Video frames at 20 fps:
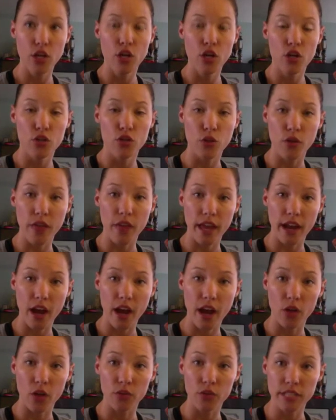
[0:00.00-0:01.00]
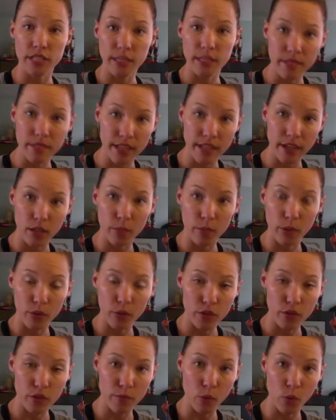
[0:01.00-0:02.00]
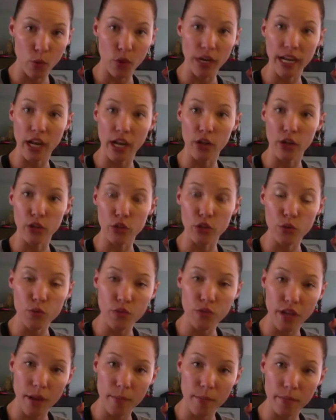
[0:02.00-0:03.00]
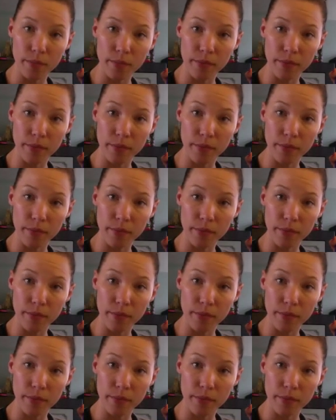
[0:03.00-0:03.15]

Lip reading: so that I'll team cycle bonus more and I'll use up